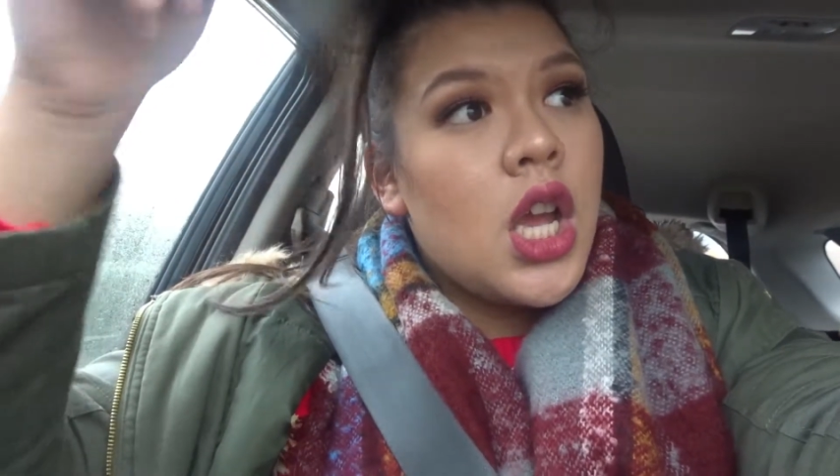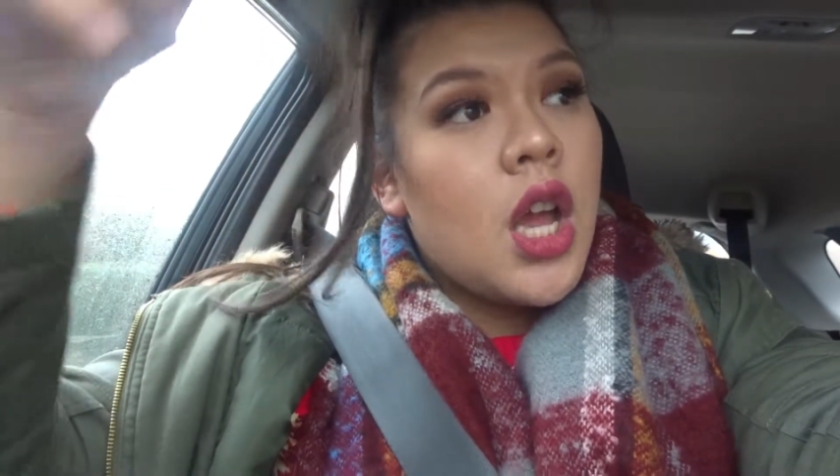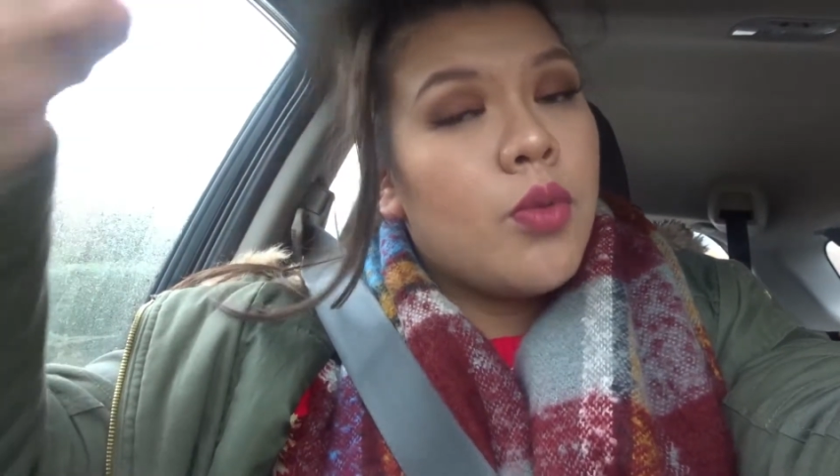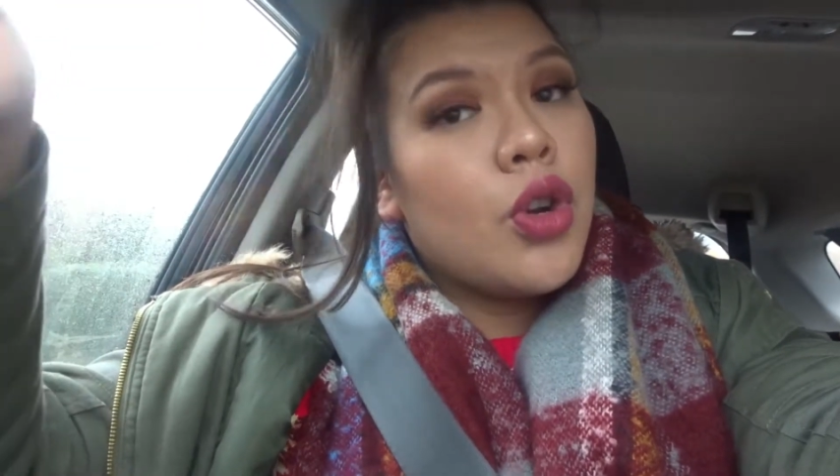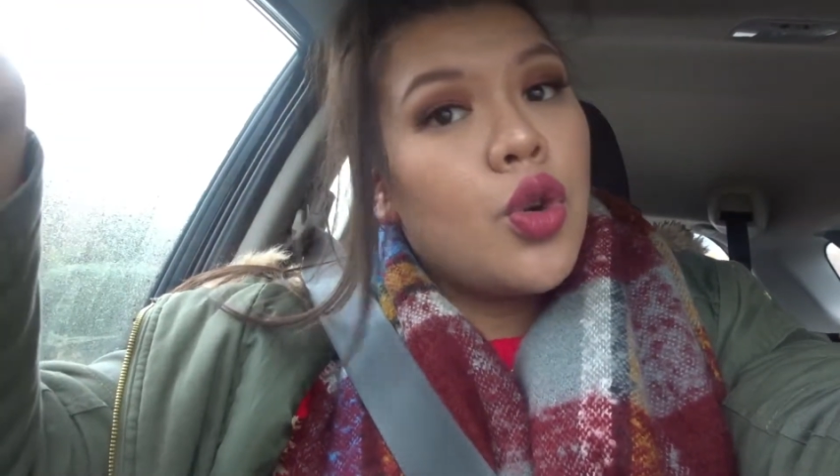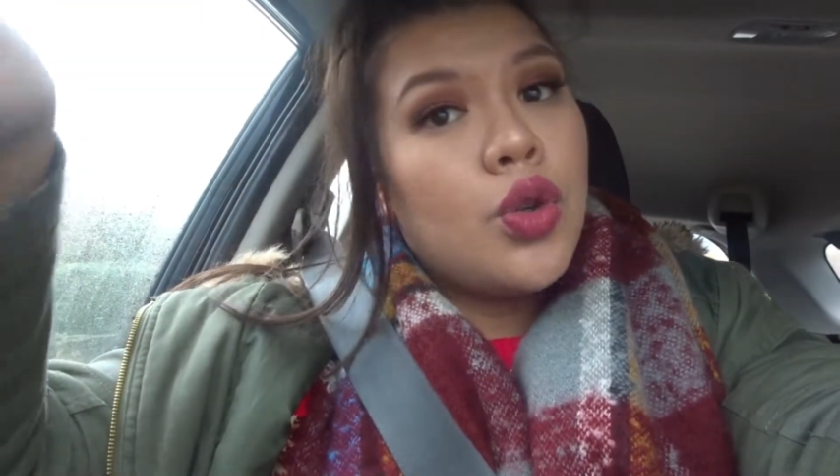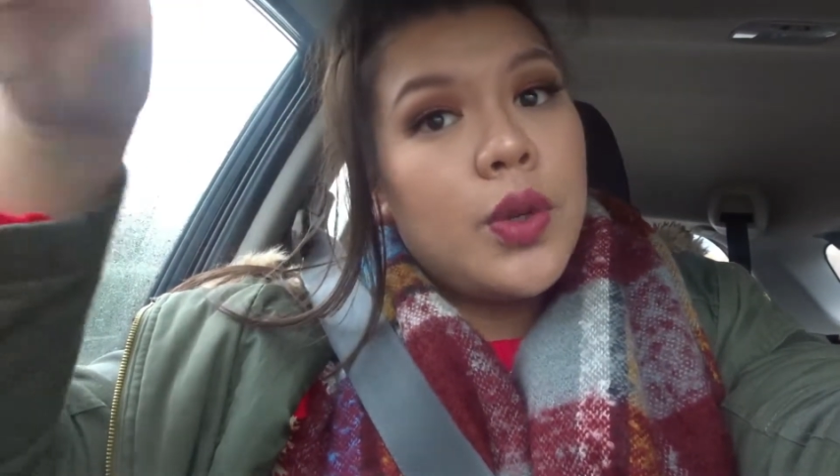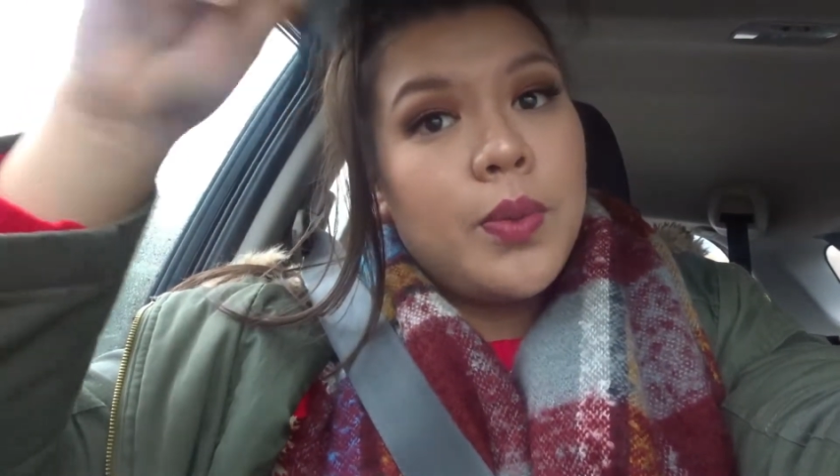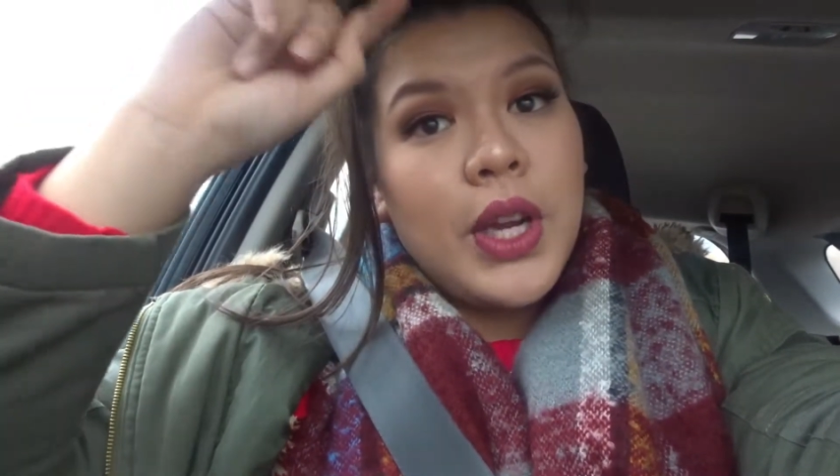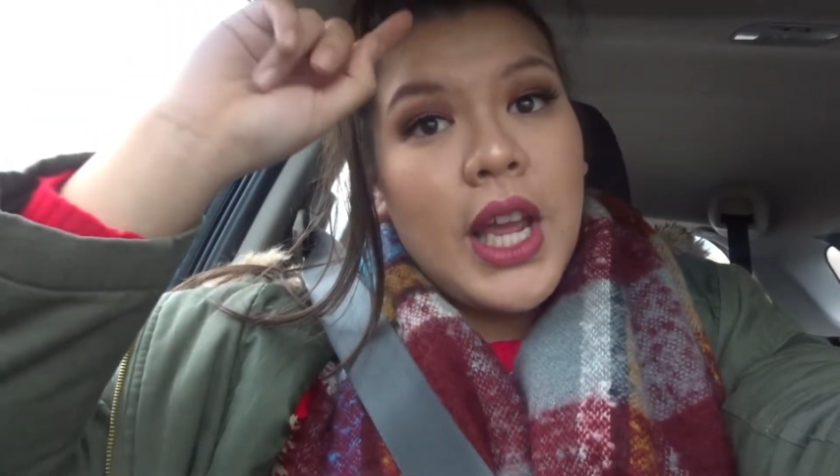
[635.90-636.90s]
I'm going to go
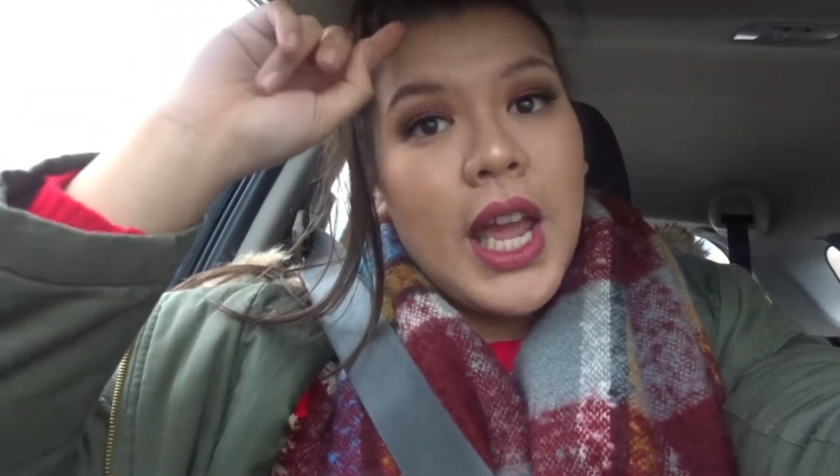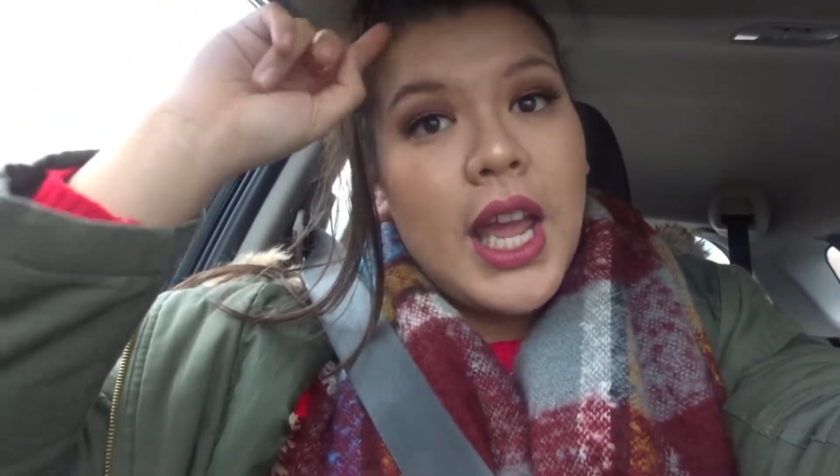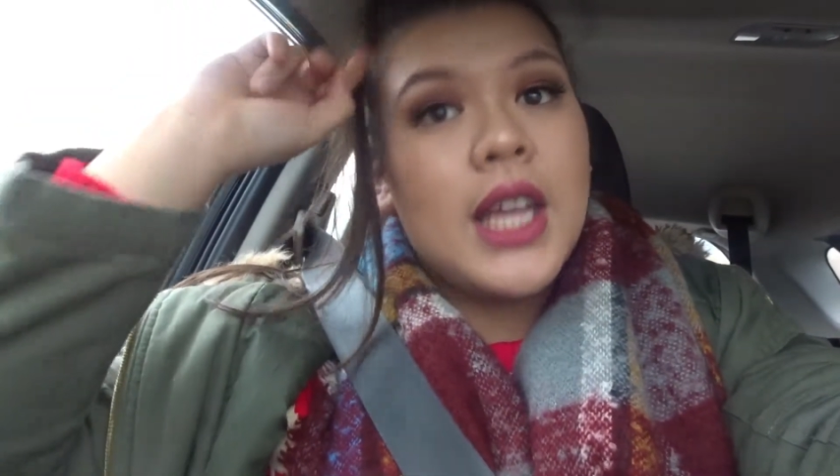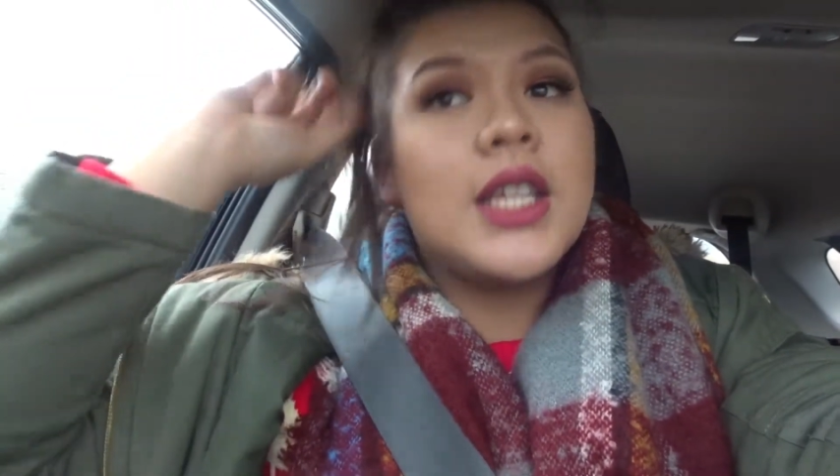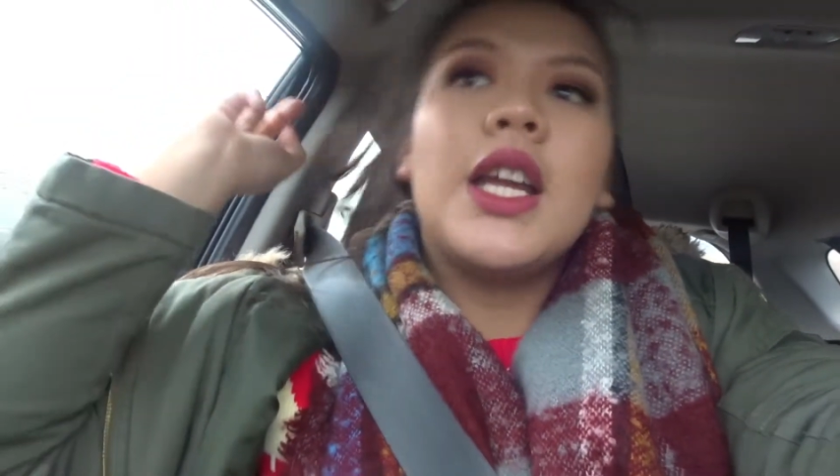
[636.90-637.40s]
to Brayhead,